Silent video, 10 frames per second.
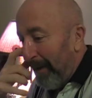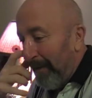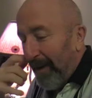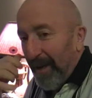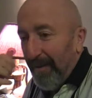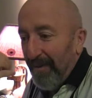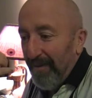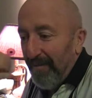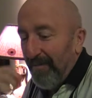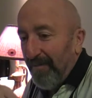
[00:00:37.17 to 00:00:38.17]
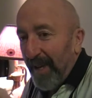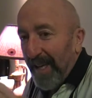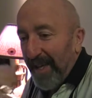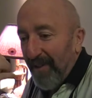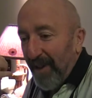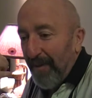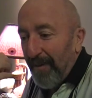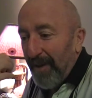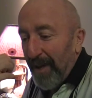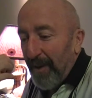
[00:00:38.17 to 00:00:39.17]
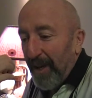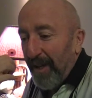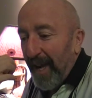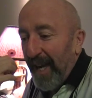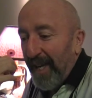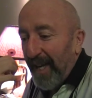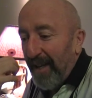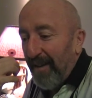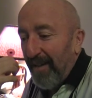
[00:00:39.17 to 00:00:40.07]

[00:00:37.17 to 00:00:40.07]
Well, mainly he's uh, naming uh, Haiti and,